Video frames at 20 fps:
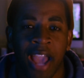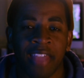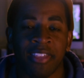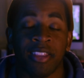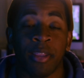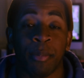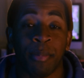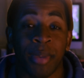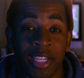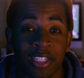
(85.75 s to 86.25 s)
I
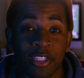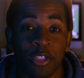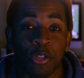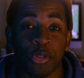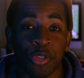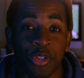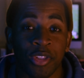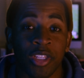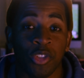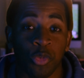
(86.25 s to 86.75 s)
think the biggest
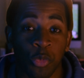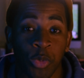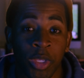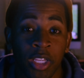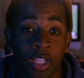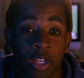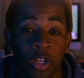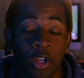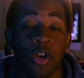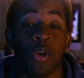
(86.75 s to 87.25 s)
loser this
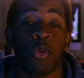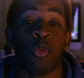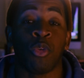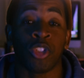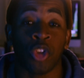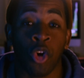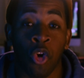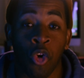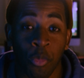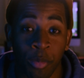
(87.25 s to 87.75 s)
week
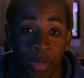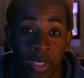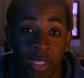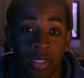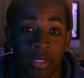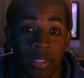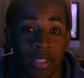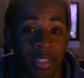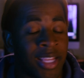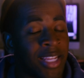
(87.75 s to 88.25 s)
was Ole
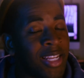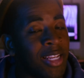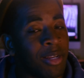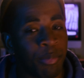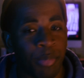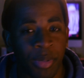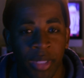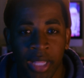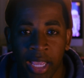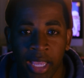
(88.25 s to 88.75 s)
Miss. They
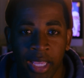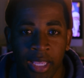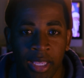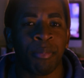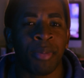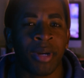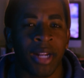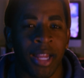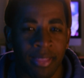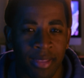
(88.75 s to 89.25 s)
didn't play,
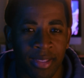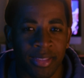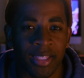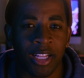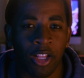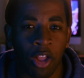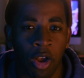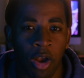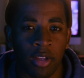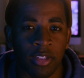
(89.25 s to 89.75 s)
but I think
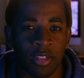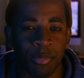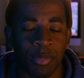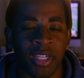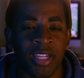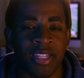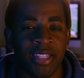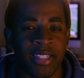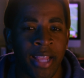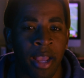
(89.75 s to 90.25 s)
they lost
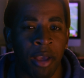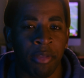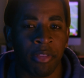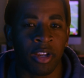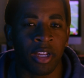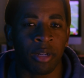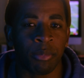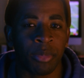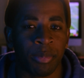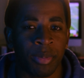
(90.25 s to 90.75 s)
because now
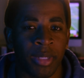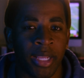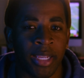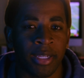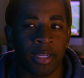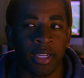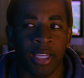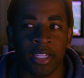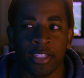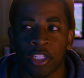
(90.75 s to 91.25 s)
they're going to be
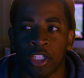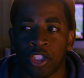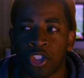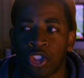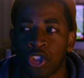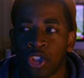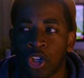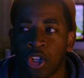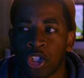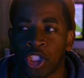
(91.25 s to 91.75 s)
playing against a
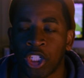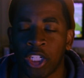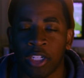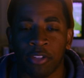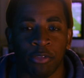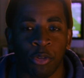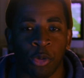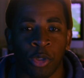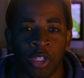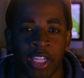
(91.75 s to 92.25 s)
surging
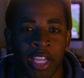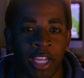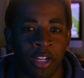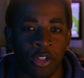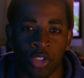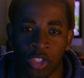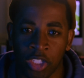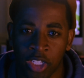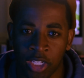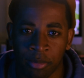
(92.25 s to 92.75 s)
Florida
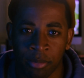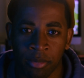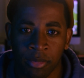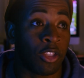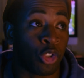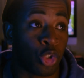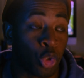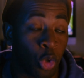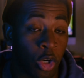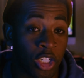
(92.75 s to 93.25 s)
Gators team.
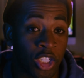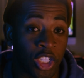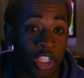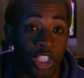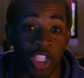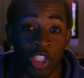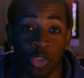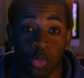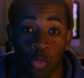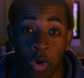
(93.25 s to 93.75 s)
Georgia
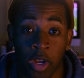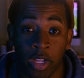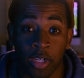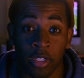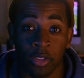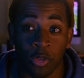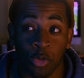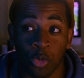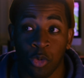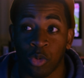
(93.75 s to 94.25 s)
just
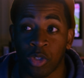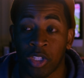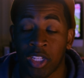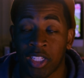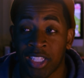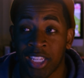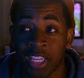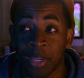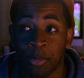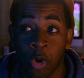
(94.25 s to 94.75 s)
won, who's a
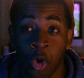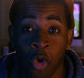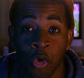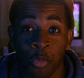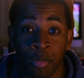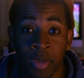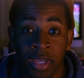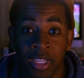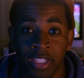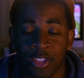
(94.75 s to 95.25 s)
team Ole
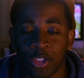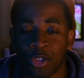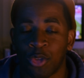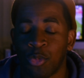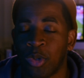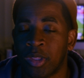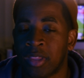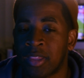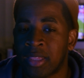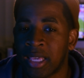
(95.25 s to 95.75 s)
Miss
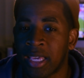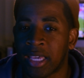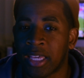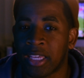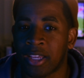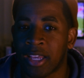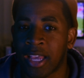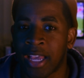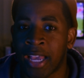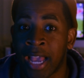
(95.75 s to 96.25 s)
you would think
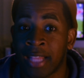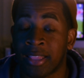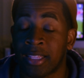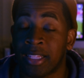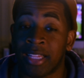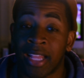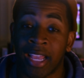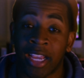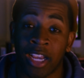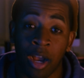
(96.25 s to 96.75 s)
got
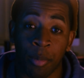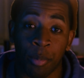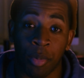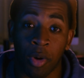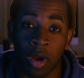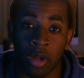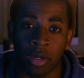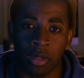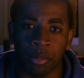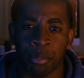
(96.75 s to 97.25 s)
the leg up
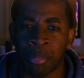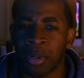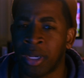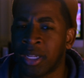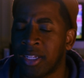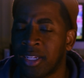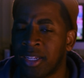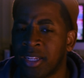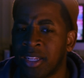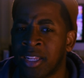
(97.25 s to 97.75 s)
on,
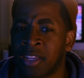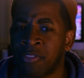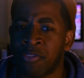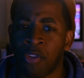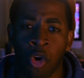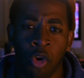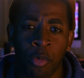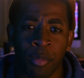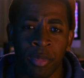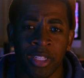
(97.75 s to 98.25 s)
but if
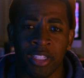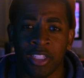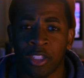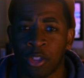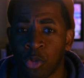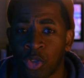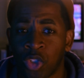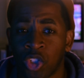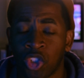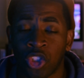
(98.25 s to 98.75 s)
Ole Miss
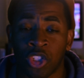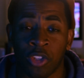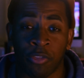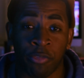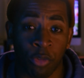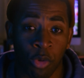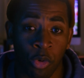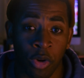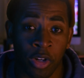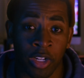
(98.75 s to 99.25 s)
loses to
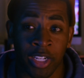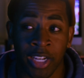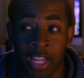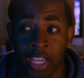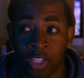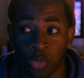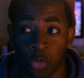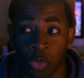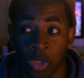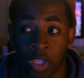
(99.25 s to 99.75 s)
Florida
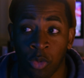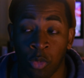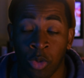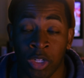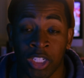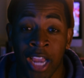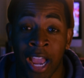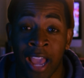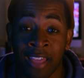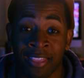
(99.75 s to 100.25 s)
next week,
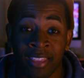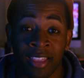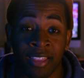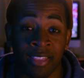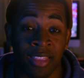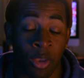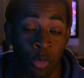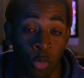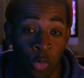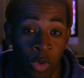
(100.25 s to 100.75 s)
which I
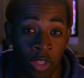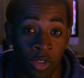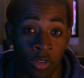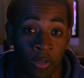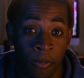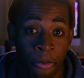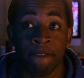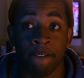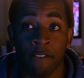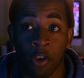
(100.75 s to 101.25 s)
think they
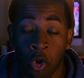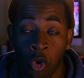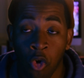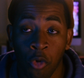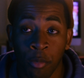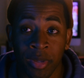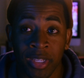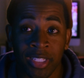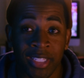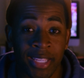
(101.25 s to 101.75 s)
will,
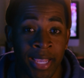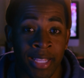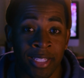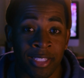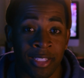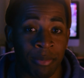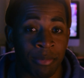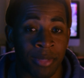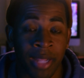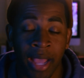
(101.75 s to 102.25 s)
Ole Miss
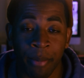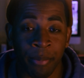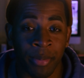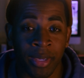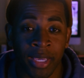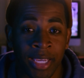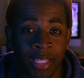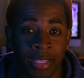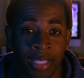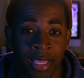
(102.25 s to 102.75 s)
ends up not
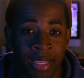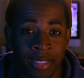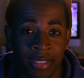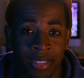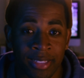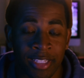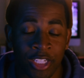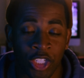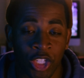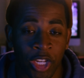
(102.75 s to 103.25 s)
being in the
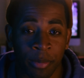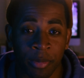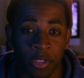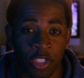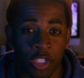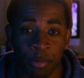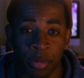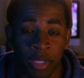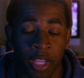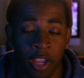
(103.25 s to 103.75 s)
SEC
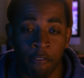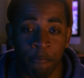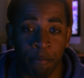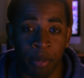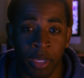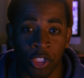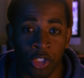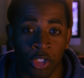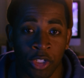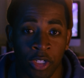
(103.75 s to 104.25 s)
championship playoff
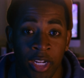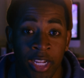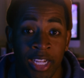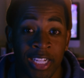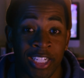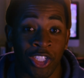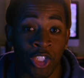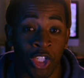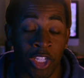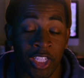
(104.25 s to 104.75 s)
picture
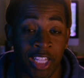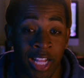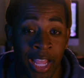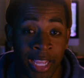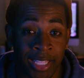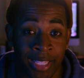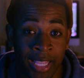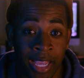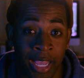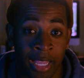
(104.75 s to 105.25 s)
just
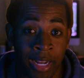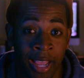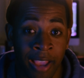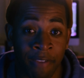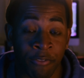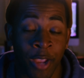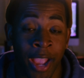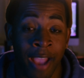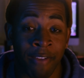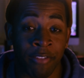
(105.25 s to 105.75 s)
like that
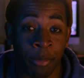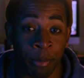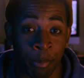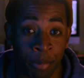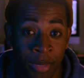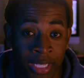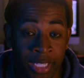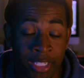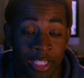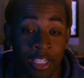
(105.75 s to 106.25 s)
after having
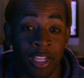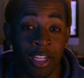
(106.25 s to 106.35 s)
beat